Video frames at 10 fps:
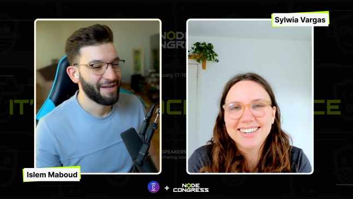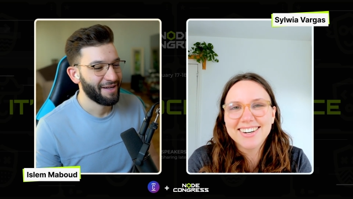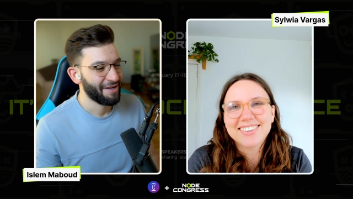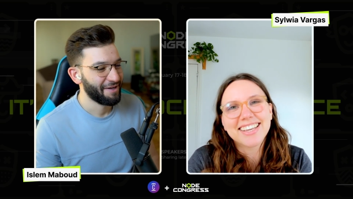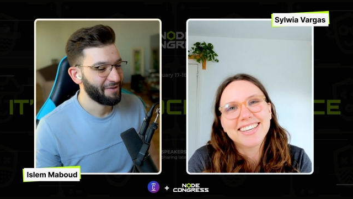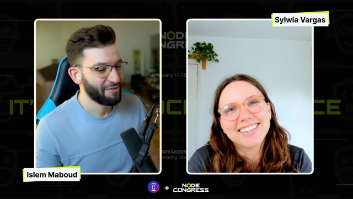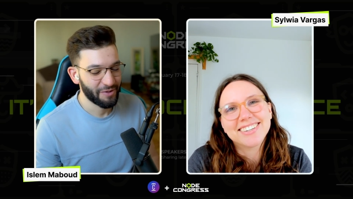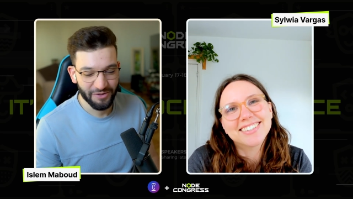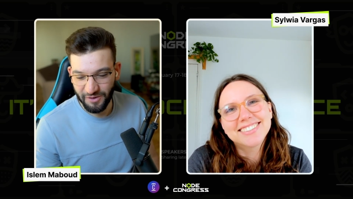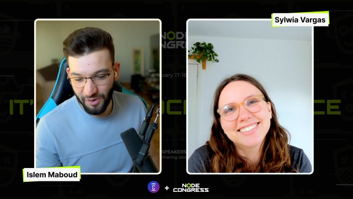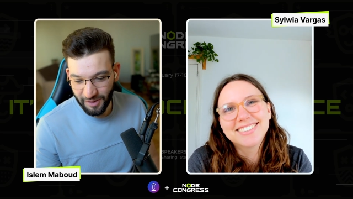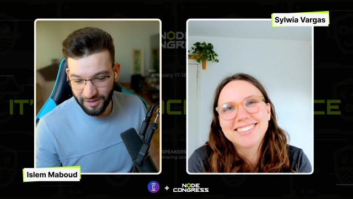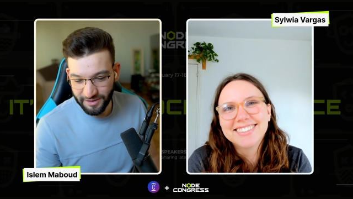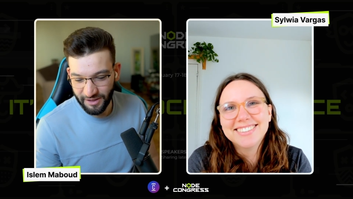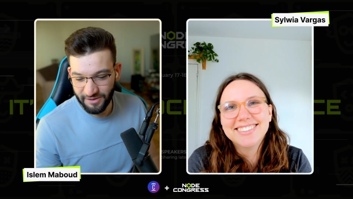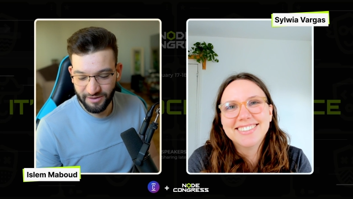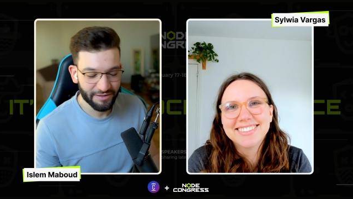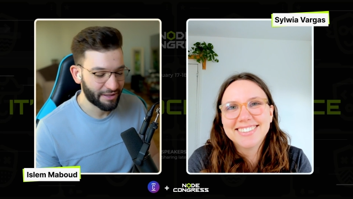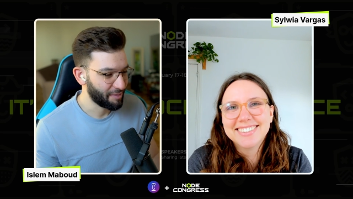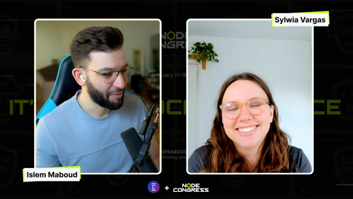Speaker 1: Especially web containers
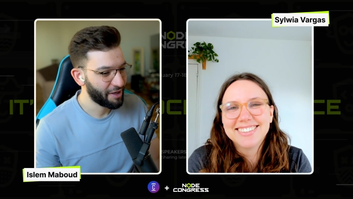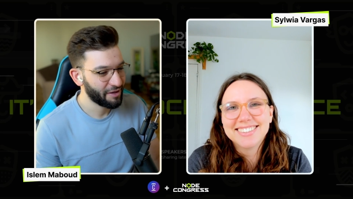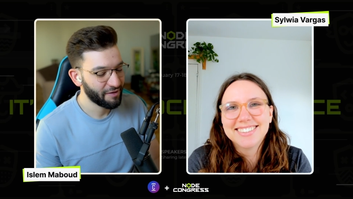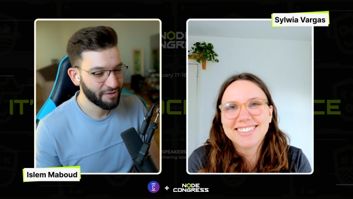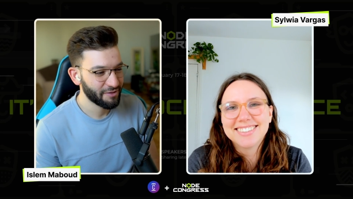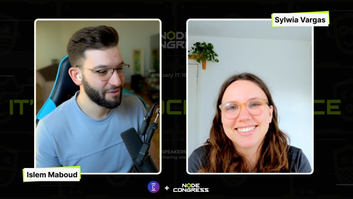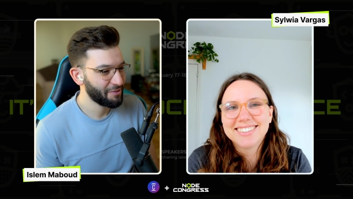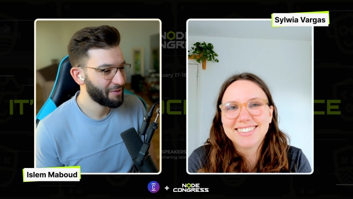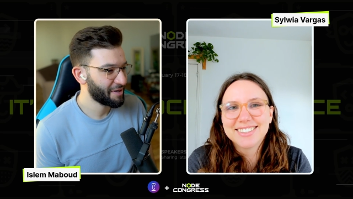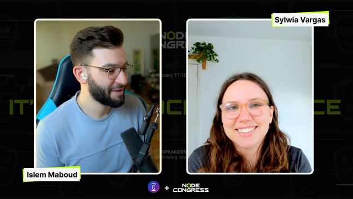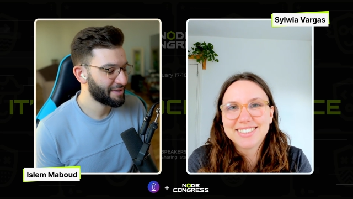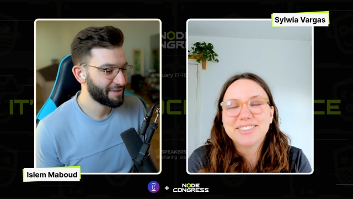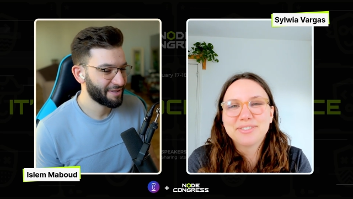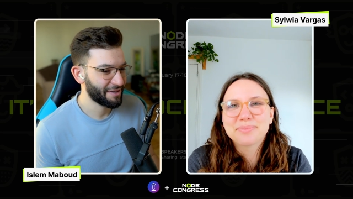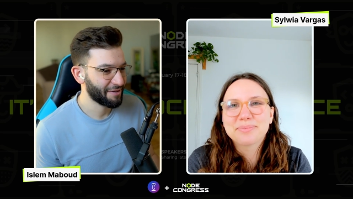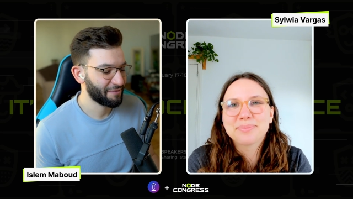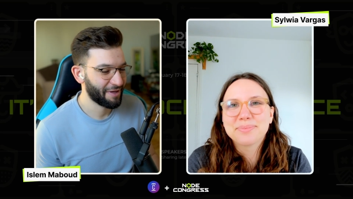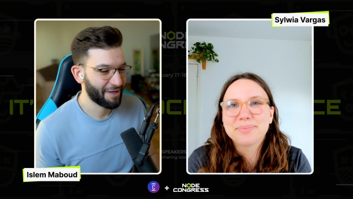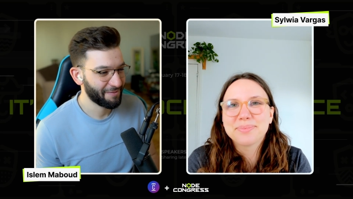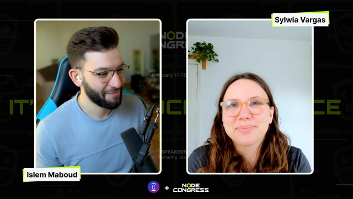and combining the two words of
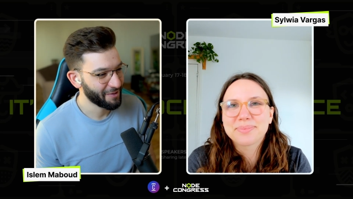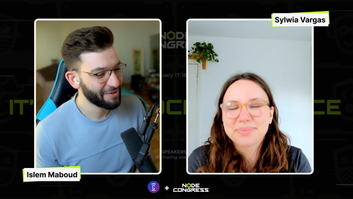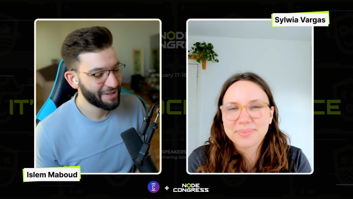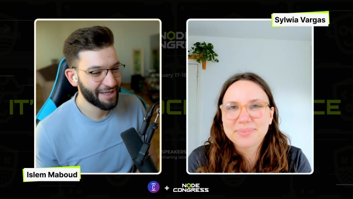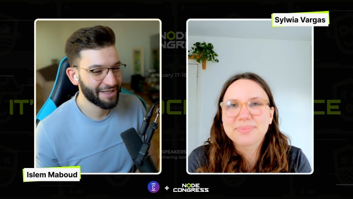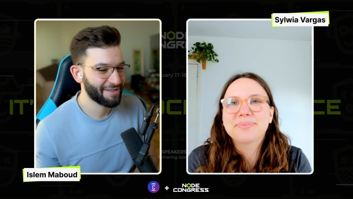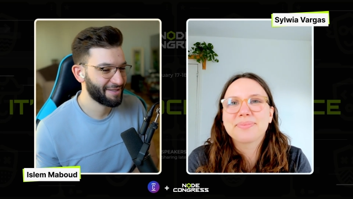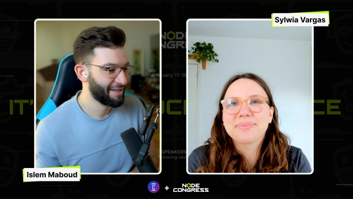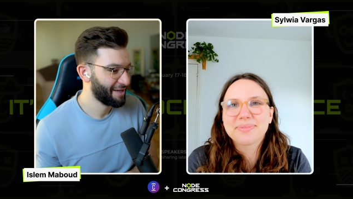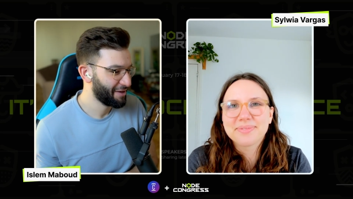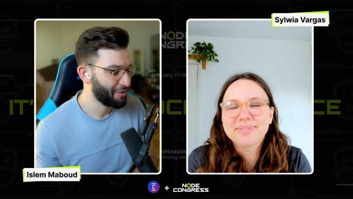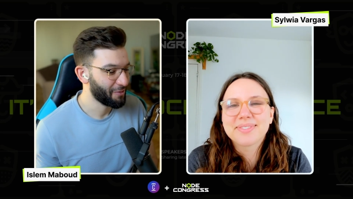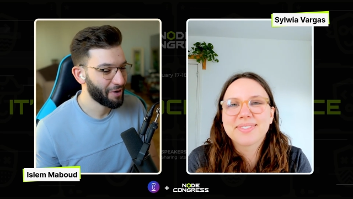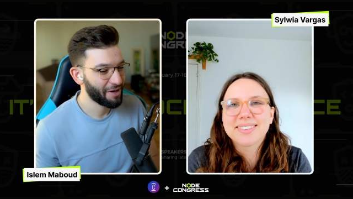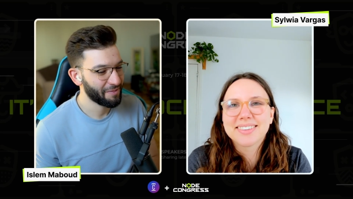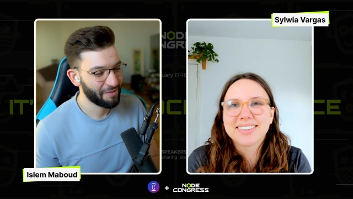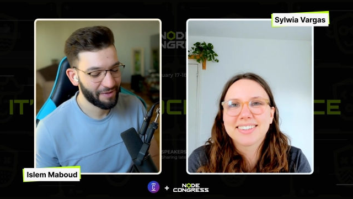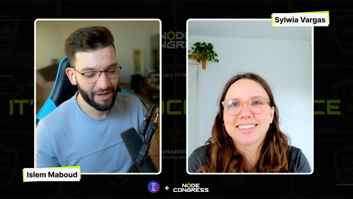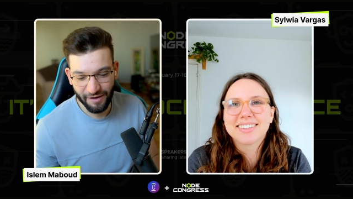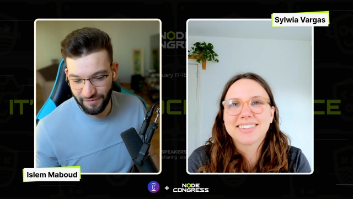Node.js, the web,
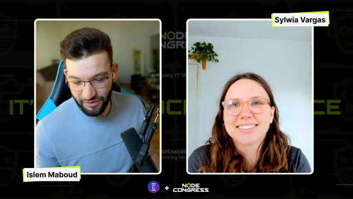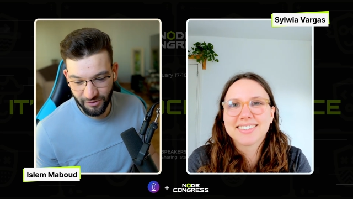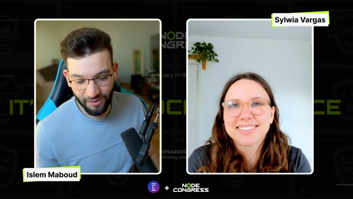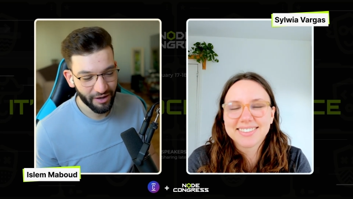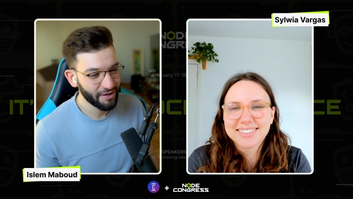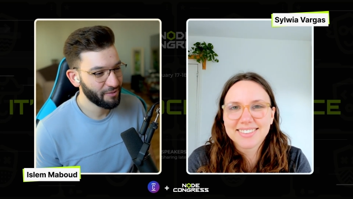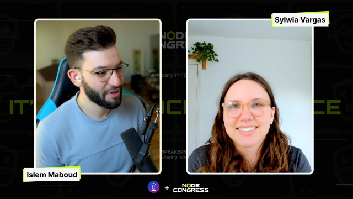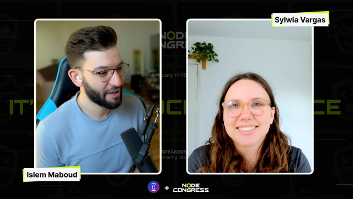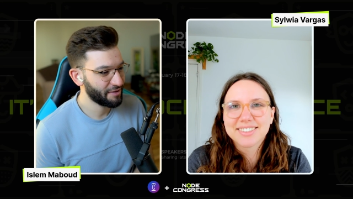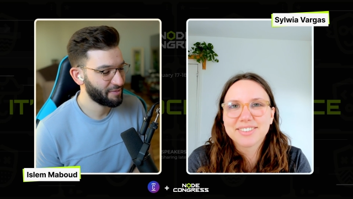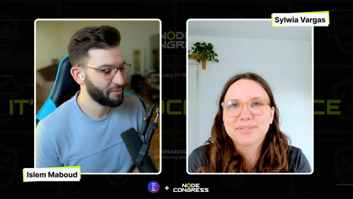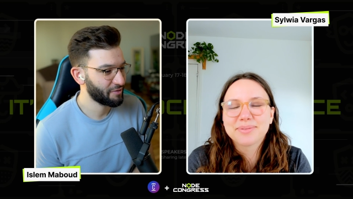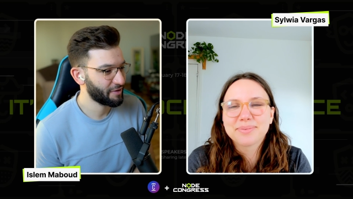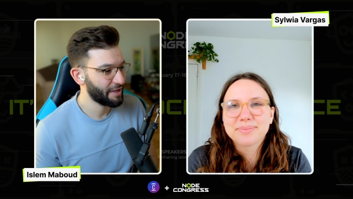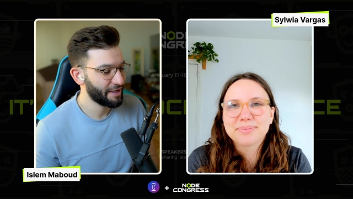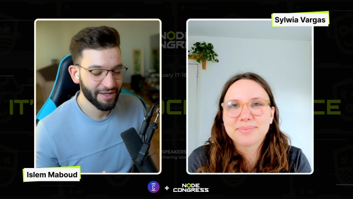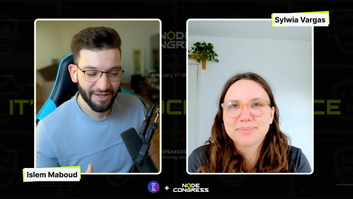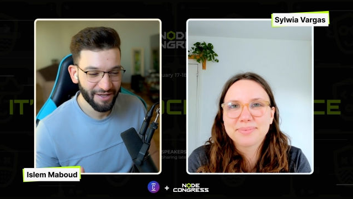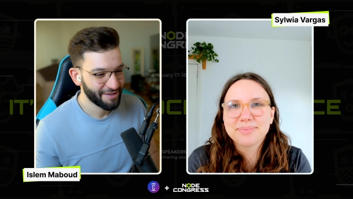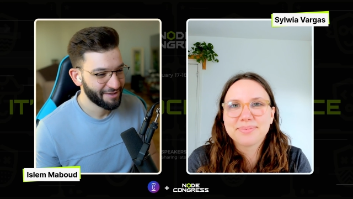having UI working smoothly,
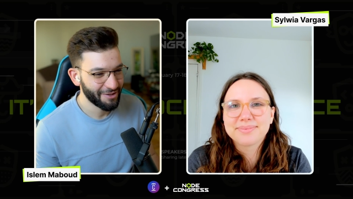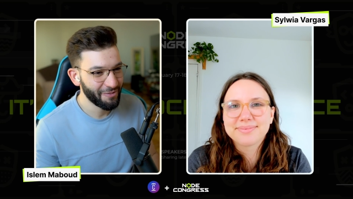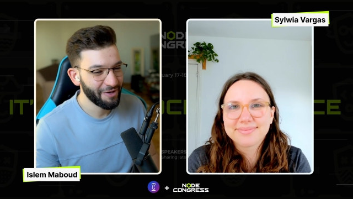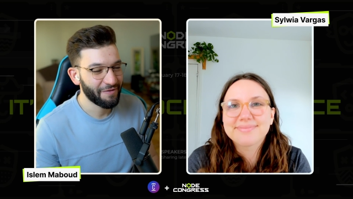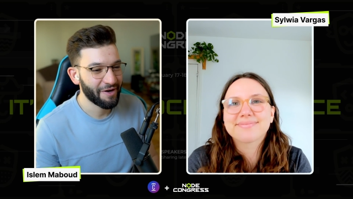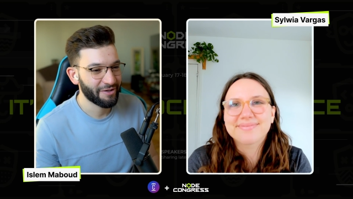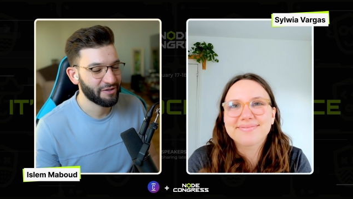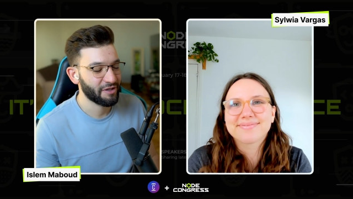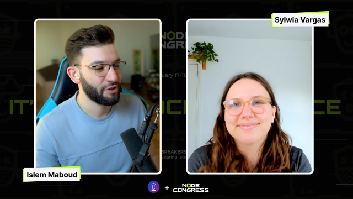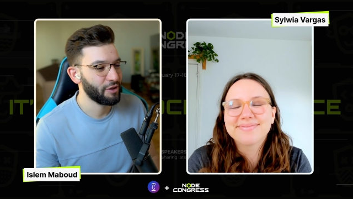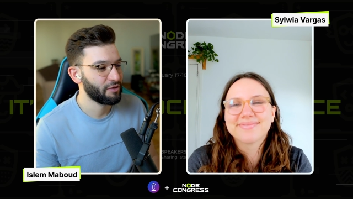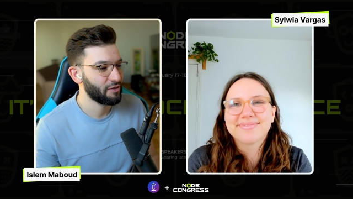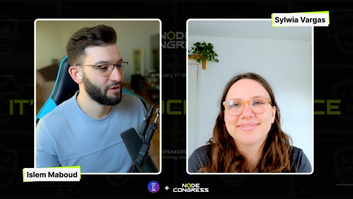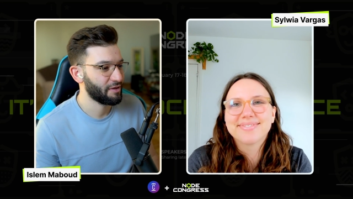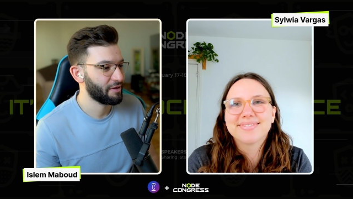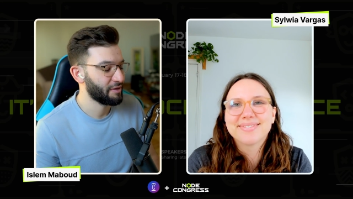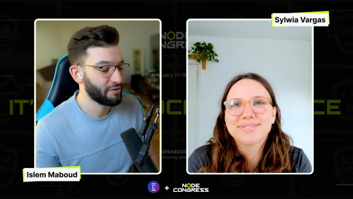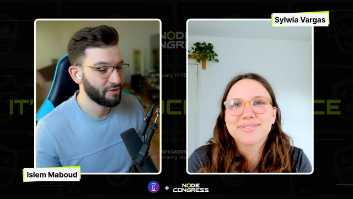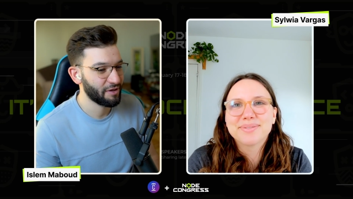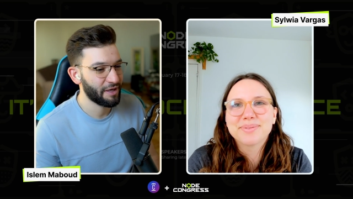so many factors actually into
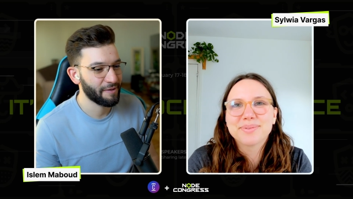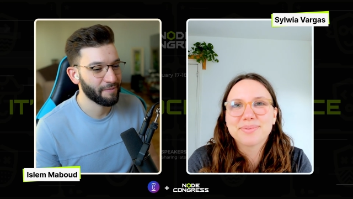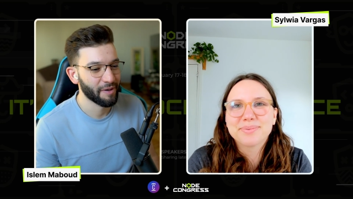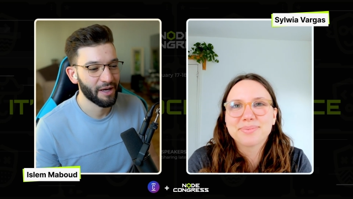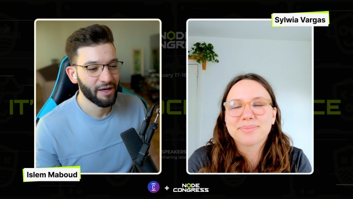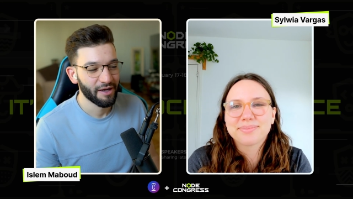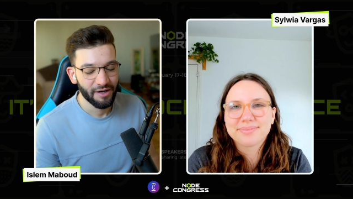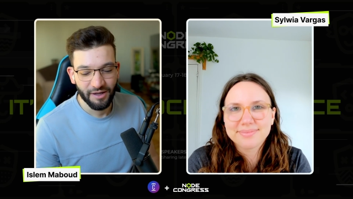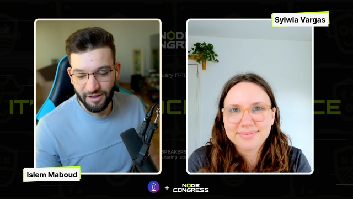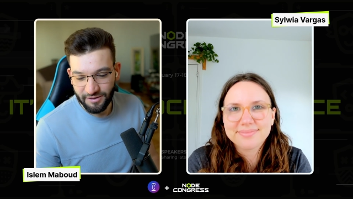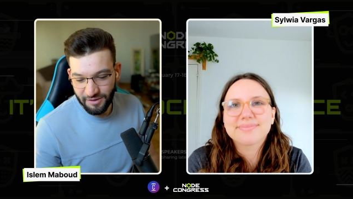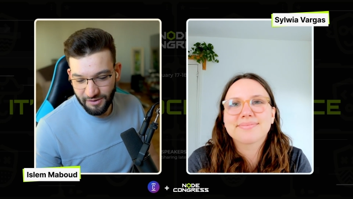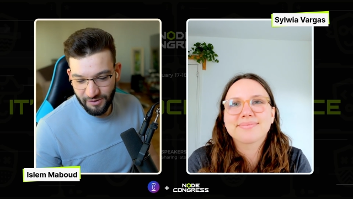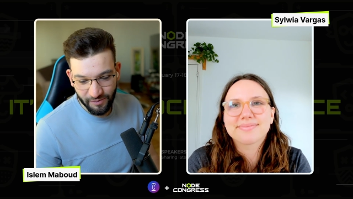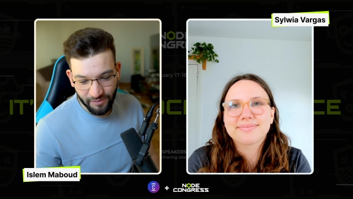the game. So